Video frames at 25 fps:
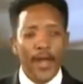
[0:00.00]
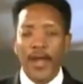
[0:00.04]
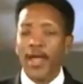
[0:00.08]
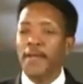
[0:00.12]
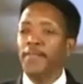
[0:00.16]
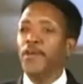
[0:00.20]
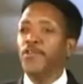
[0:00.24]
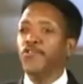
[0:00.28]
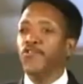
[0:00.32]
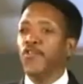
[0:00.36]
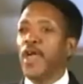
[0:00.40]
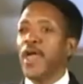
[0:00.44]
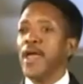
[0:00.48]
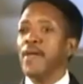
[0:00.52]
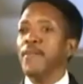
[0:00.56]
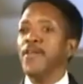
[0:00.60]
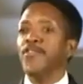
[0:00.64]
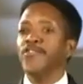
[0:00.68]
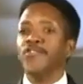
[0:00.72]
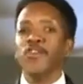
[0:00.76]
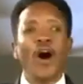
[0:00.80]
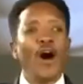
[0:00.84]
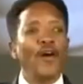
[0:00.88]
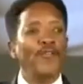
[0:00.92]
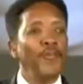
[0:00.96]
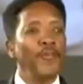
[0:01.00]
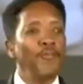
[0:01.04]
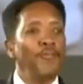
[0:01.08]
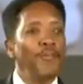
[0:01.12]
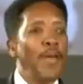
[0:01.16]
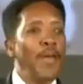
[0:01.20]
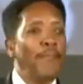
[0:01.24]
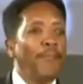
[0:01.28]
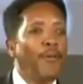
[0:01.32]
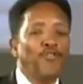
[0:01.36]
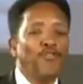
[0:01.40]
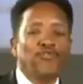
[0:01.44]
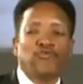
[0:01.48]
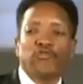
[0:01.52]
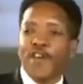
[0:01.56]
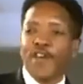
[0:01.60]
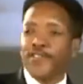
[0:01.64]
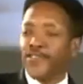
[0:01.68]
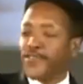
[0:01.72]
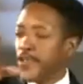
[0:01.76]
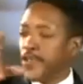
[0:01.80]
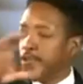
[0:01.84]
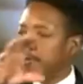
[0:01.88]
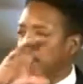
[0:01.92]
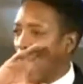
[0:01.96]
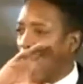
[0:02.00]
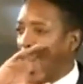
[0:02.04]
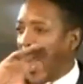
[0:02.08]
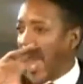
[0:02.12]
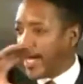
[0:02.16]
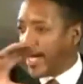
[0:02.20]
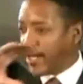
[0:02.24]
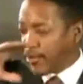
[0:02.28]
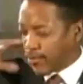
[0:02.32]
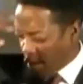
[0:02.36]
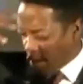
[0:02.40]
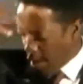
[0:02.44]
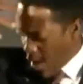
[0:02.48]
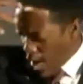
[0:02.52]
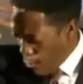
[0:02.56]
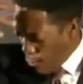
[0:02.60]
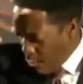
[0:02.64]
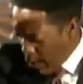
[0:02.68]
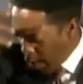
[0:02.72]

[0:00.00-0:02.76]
And in the dream, he saw some people dressed in white